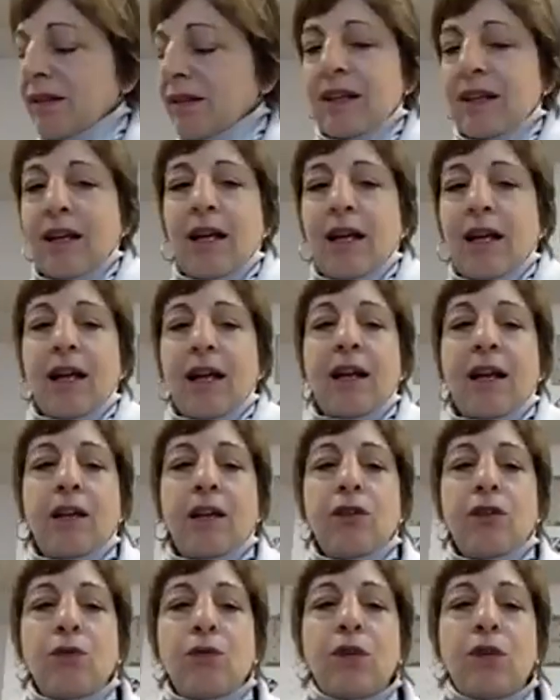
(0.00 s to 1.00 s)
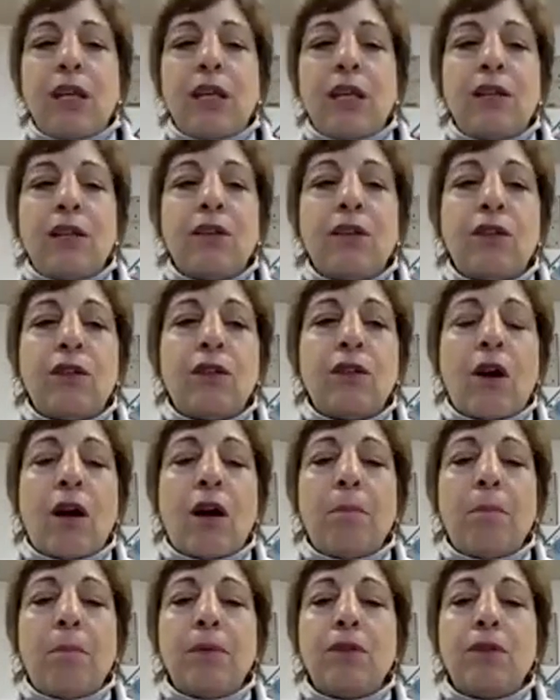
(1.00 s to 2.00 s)
And I do need to
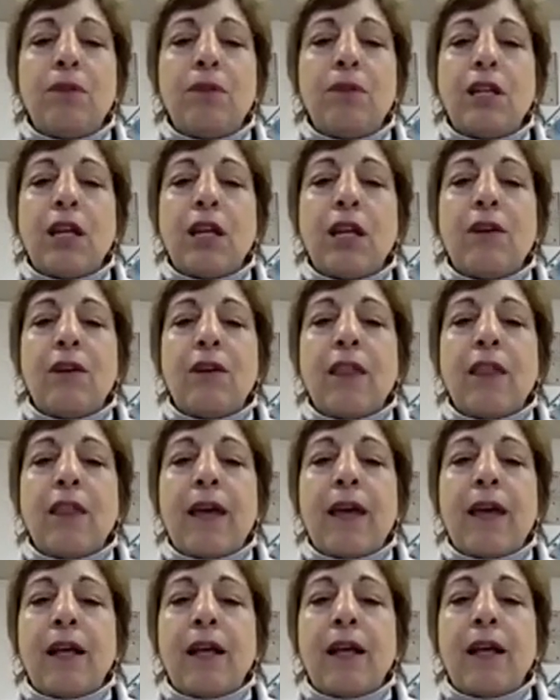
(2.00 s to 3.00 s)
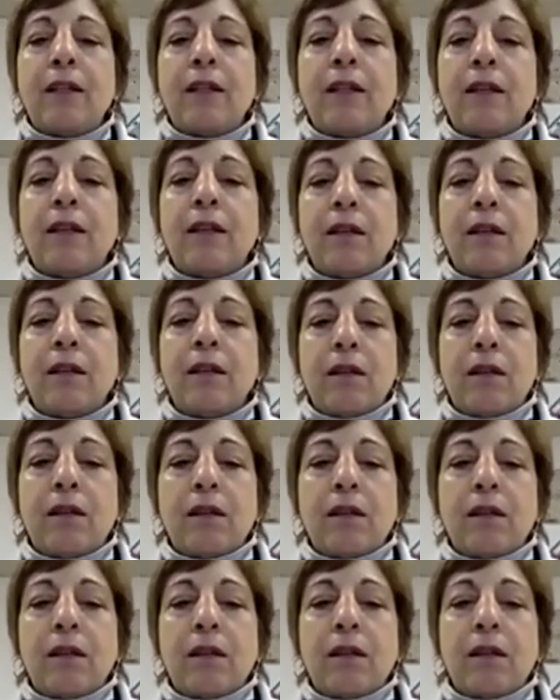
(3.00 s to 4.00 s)
stop sharing that.
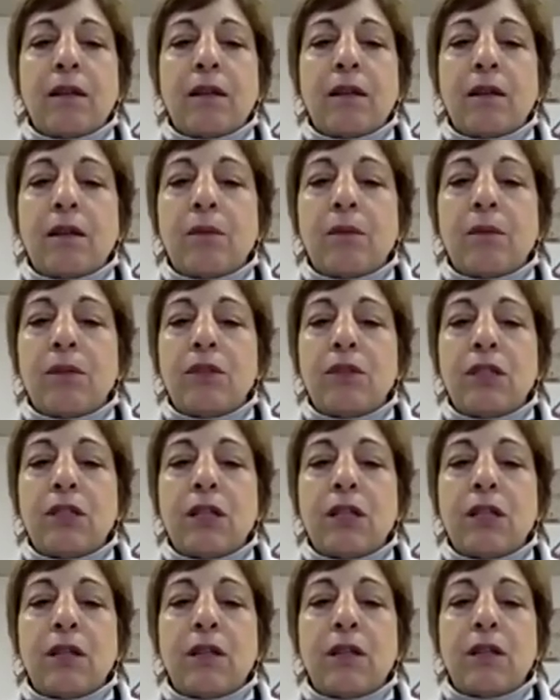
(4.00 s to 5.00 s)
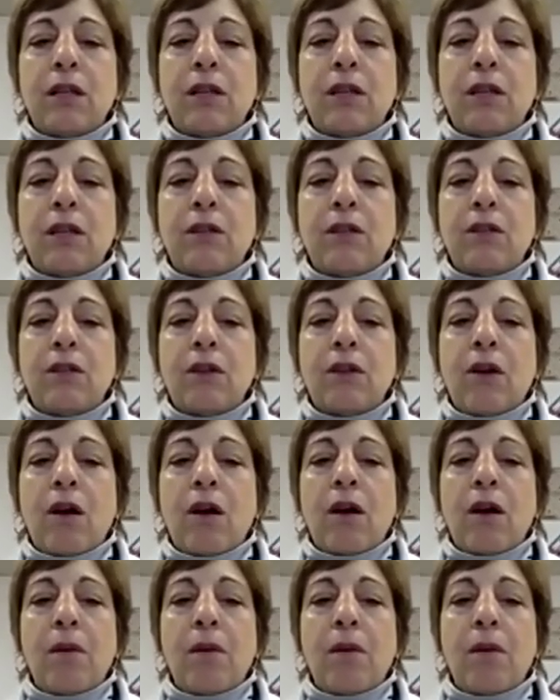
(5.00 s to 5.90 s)
We'll share the desktop.